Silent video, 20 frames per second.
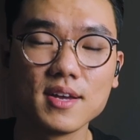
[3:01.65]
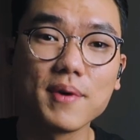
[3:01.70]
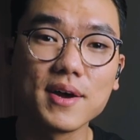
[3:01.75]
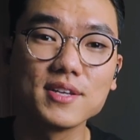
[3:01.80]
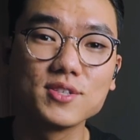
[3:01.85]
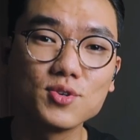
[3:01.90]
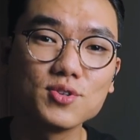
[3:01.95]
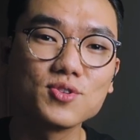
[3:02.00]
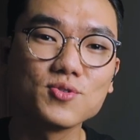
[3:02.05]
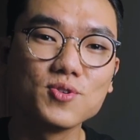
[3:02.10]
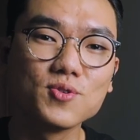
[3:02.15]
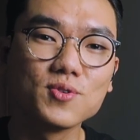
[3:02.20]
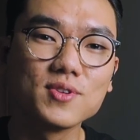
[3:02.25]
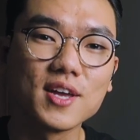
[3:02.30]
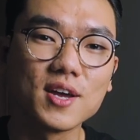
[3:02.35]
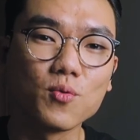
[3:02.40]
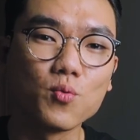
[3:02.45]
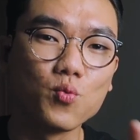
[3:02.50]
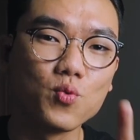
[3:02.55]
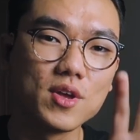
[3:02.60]
but it's good to know
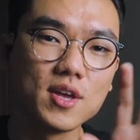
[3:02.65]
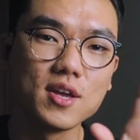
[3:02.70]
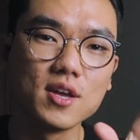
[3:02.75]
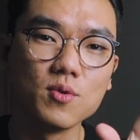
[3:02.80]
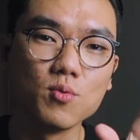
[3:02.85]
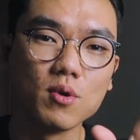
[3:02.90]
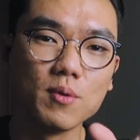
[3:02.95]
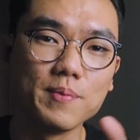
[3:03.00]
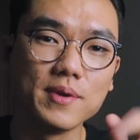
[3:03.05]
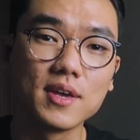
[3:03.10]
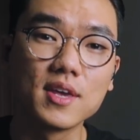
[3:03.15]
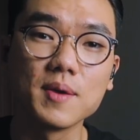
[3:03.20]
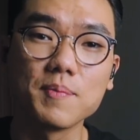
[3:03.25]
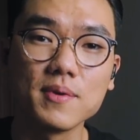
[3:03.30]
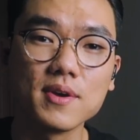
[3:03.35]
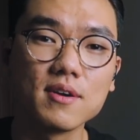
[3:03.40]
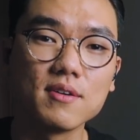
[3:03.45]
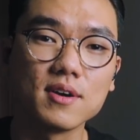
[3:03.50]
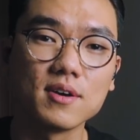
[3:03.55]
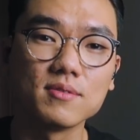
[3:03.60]
that we will be
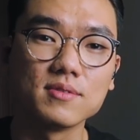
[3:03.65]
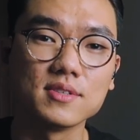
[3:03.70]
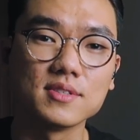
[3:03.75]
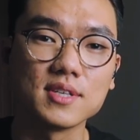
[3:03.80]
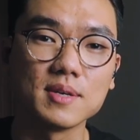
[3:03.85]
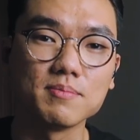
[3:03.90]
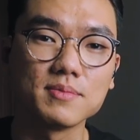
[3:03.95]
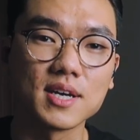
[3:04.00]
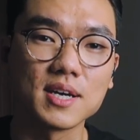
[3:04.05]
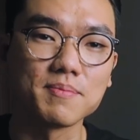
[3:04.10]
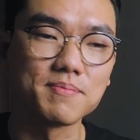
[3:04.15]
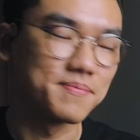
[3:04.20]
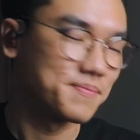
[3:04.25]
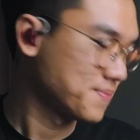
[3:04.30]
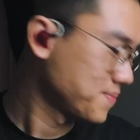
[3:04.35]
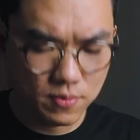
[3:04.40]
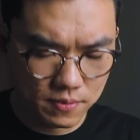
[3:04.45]
keeping around the same time.